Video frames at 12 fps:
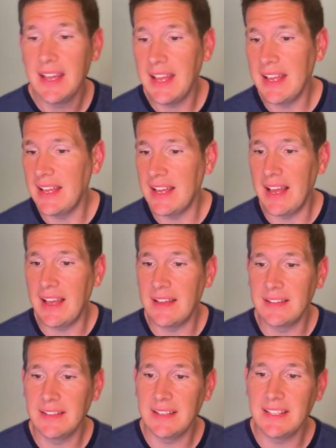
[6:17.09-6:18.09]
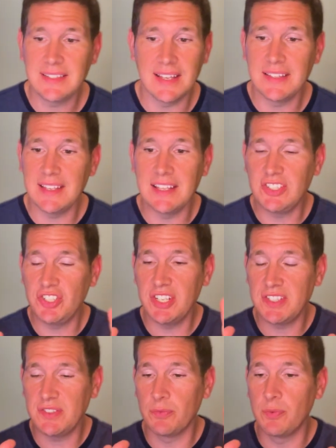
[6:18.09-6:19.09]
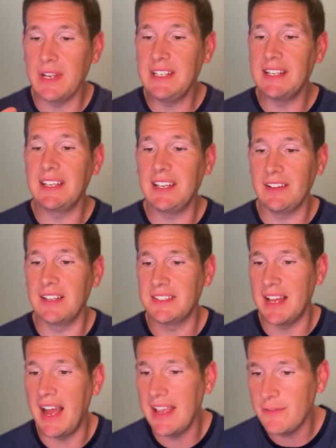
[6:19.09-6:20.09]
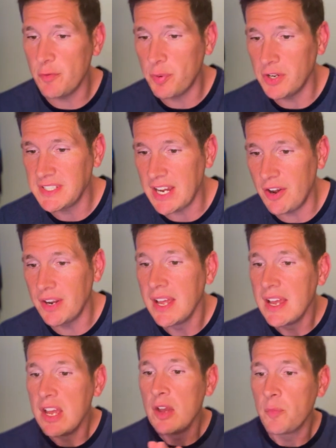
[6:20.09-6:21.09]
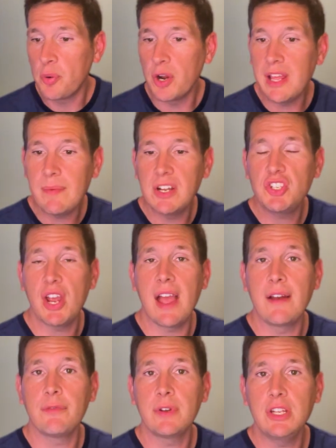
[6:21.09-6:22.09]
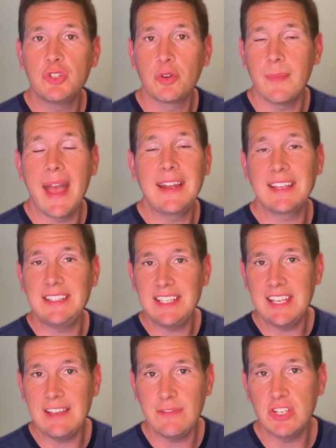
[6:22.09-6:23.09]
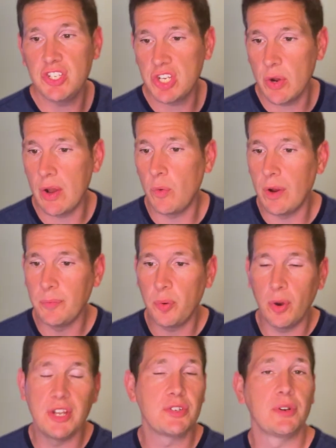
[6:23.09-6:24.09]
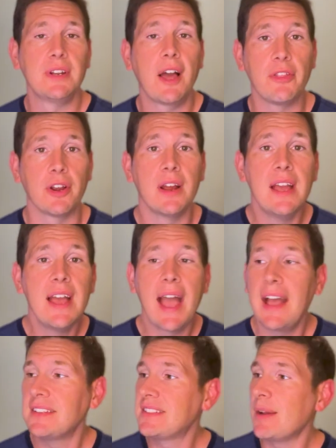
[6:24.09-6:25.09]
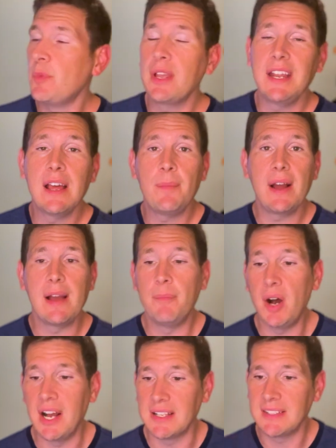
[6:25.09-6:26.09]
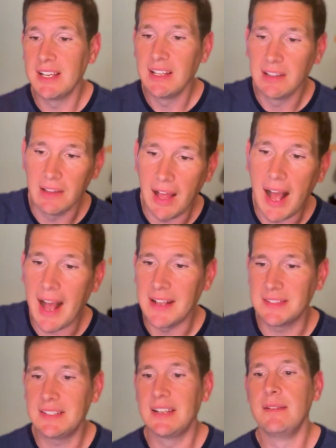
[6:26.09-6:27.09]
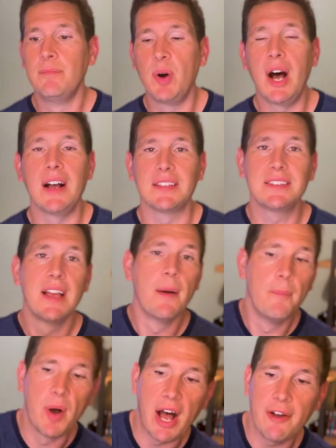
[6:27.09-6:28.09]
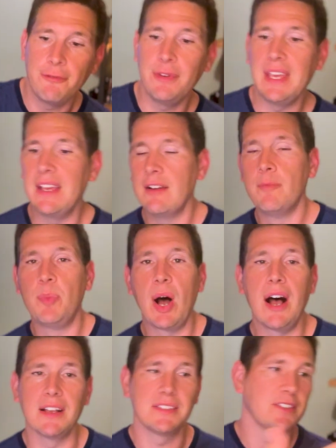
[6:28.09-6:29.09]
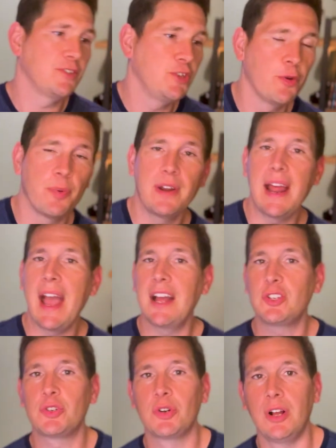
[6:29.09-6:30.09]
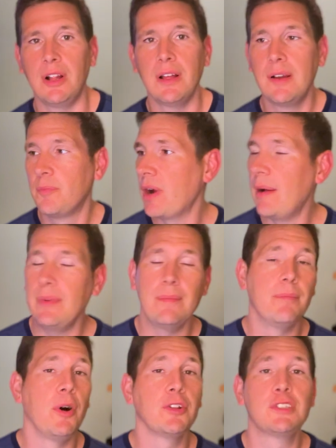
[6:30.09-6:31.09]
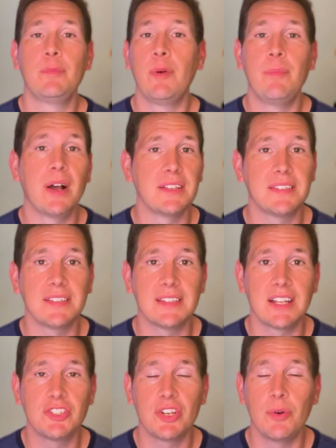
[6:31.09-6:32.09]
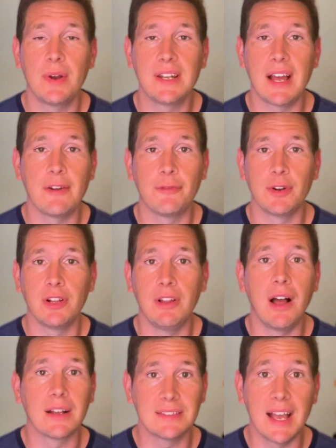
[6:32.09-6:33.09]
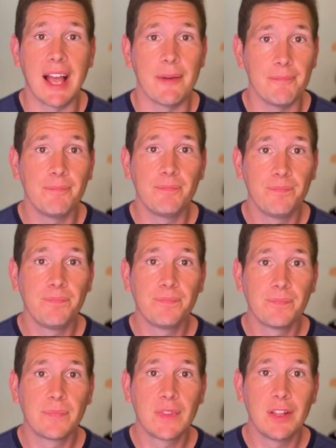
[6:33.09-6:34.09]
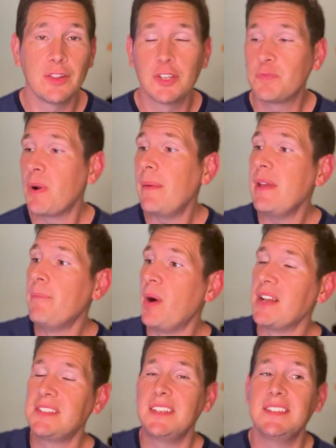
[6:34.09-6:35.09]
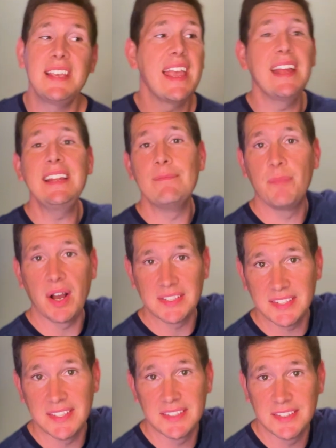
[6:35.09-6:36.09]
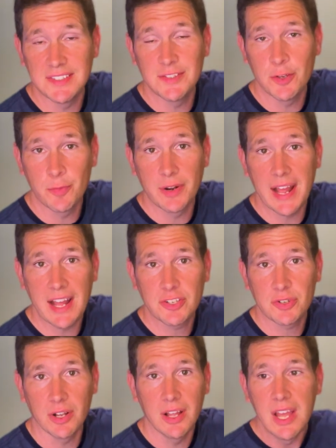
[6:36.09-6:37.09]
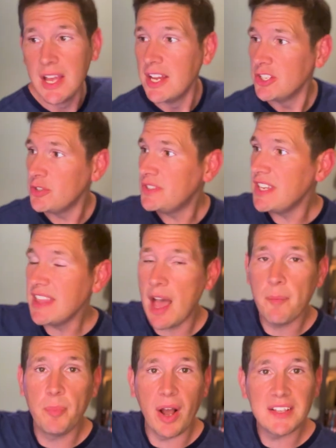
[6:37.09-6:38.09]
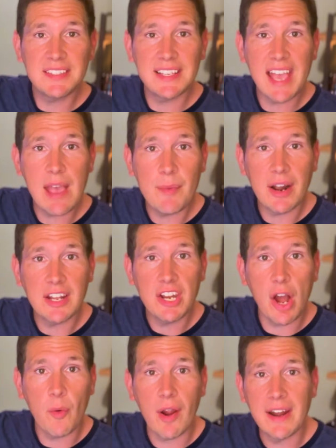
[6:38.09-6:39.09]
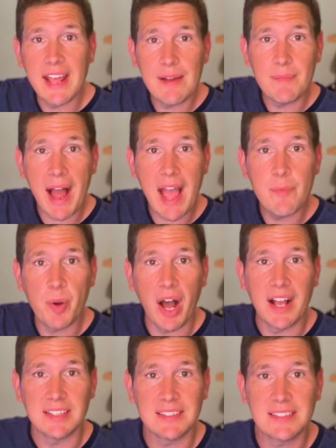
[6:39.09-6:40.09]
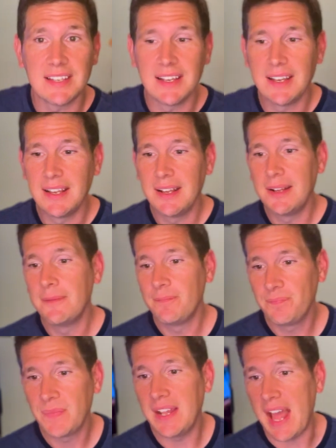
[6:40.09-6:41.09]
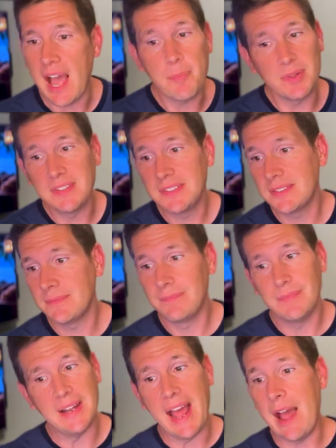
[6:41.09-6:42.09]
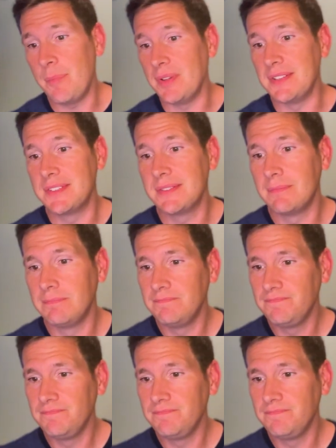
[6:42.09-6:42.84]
It's it, it, it's just ridiculous. I even put down pretty much every dramatic T V show at one point or another has someone get hit by a bus. Lost, bus. Buffy, bus. Supernatural. Probably multiple buses. That show went on for a long time. There's probably buses hitting buses in Supernatural. Did you see that bus that came out of nowhere and hit my bus? It happens. It happens.